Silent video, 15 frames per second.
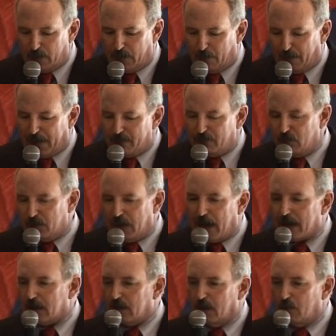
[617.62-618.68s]
Bayview
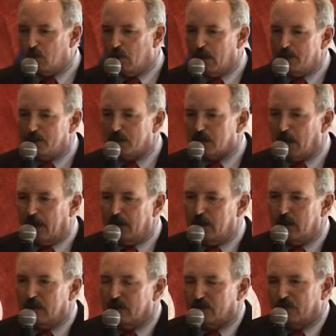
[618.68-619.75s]
Yacht Club
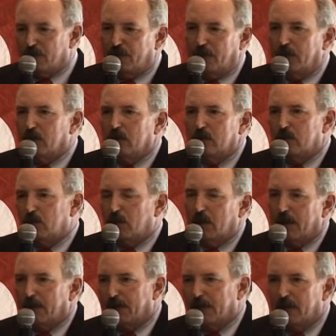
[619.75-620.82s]
website is filled
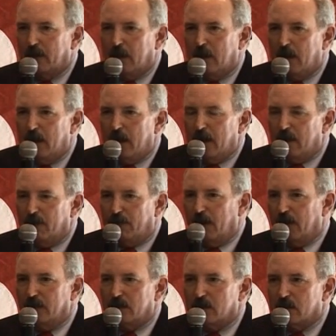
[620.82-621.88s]
with
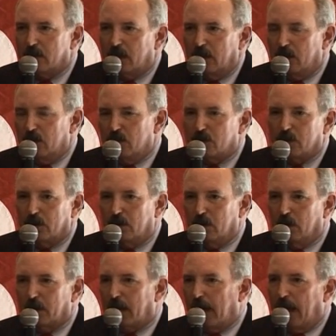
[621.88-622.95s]
events that you
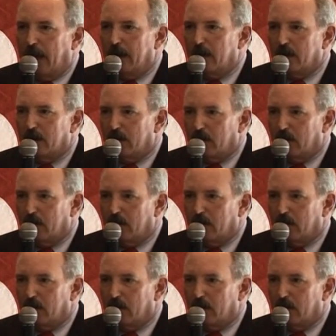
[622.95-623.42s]
should look at.